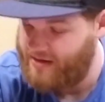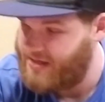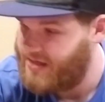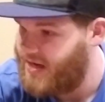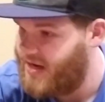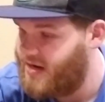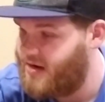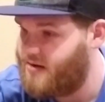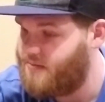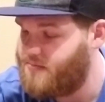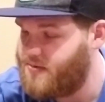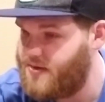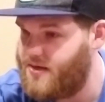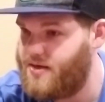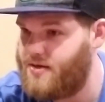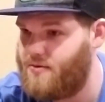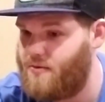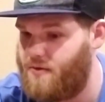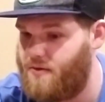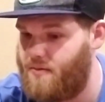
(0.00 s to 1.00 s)
to get a
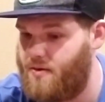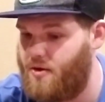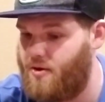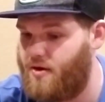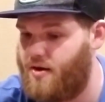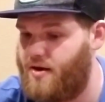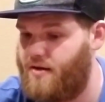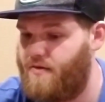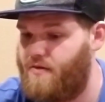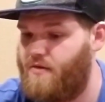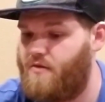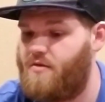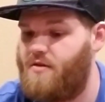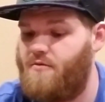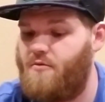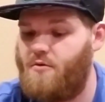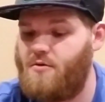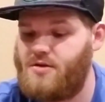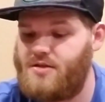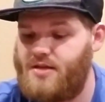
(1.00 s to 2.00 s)
complete North American
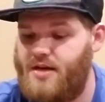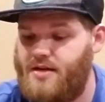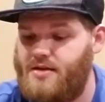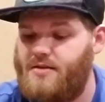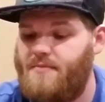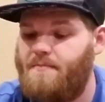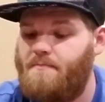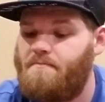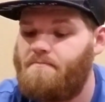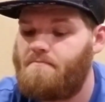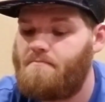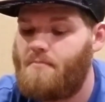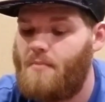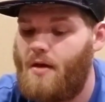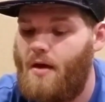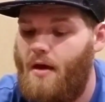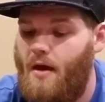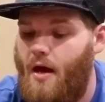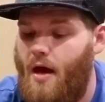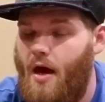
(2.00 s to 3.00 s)
N64 set,
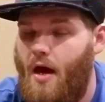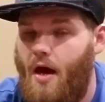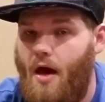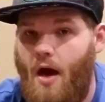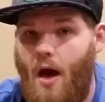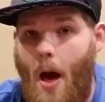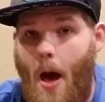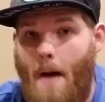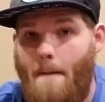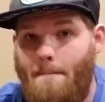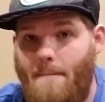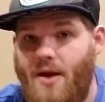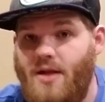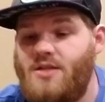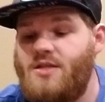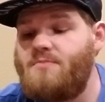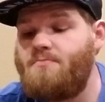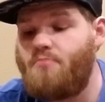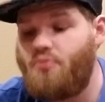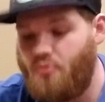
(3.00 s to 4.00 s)
made
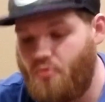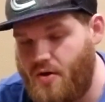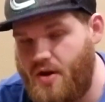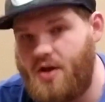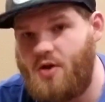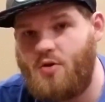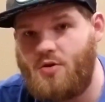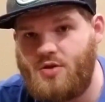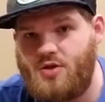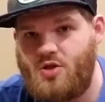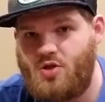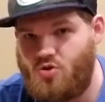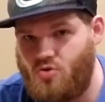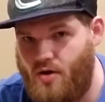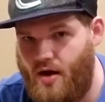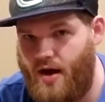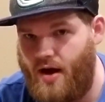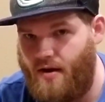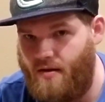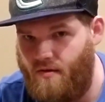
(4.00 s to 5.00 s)
some pretty good
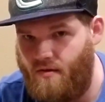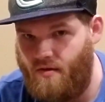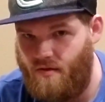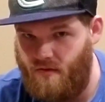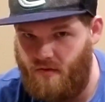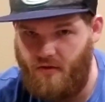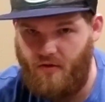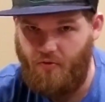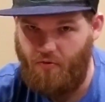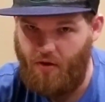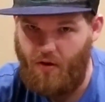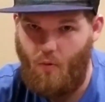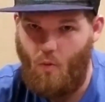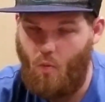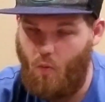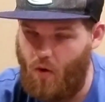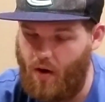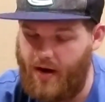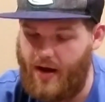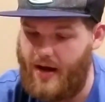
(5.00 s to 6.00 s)
strides
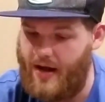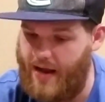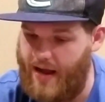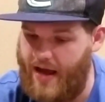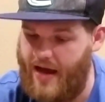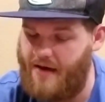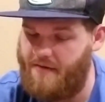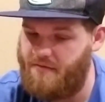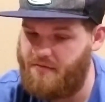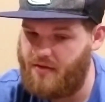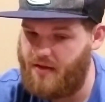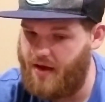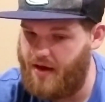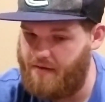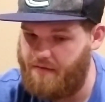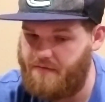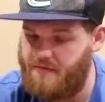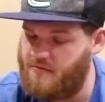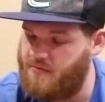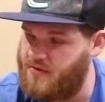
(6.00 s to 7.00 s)
considering what I have
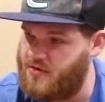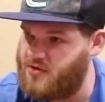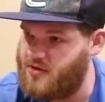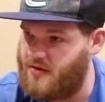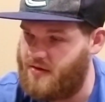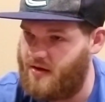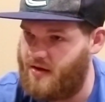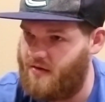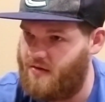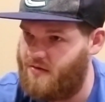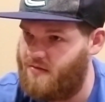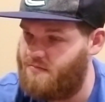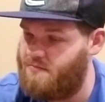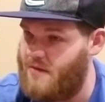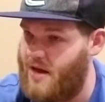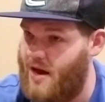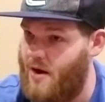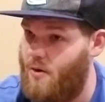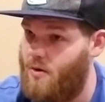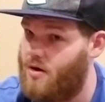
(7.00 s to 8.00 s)
left, which I think is
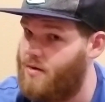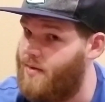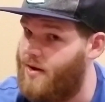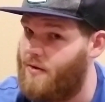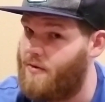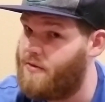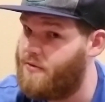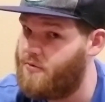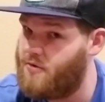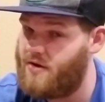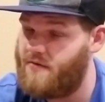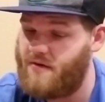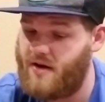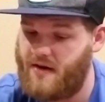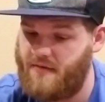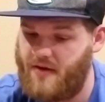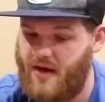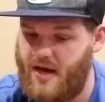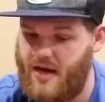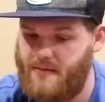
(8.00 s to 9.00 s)
now at about
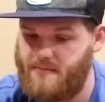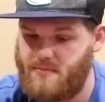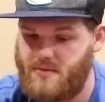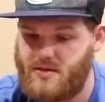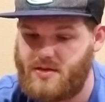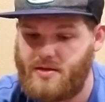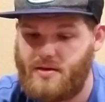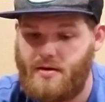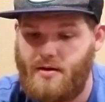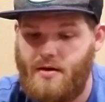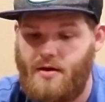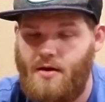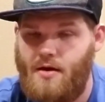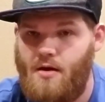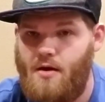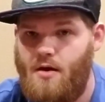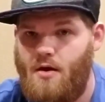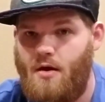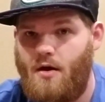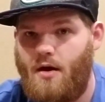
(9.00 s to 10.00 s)
35 games.
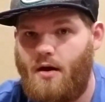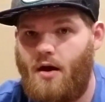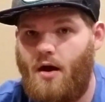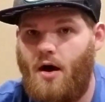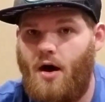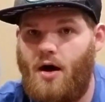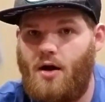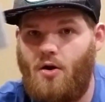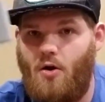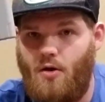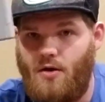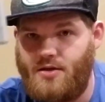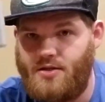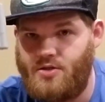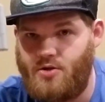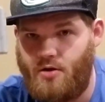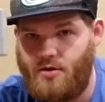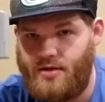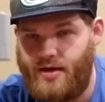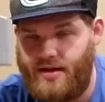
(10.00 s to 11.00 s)
Got
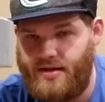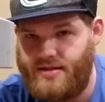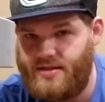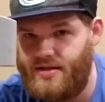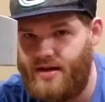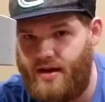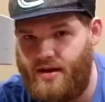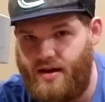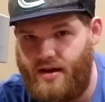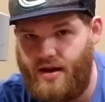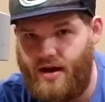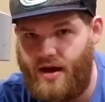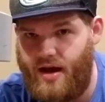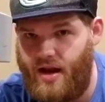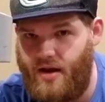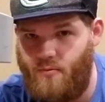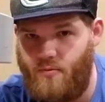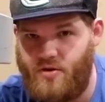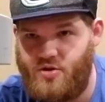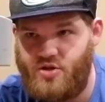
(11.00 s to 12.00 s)
All-Star Tennis
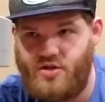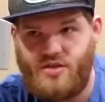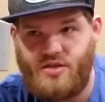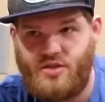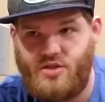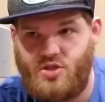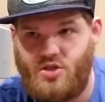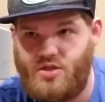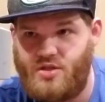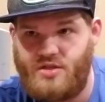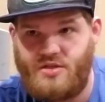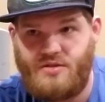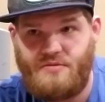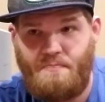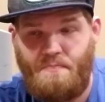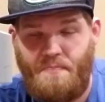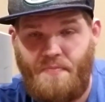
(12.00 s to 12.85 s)
99, which is just...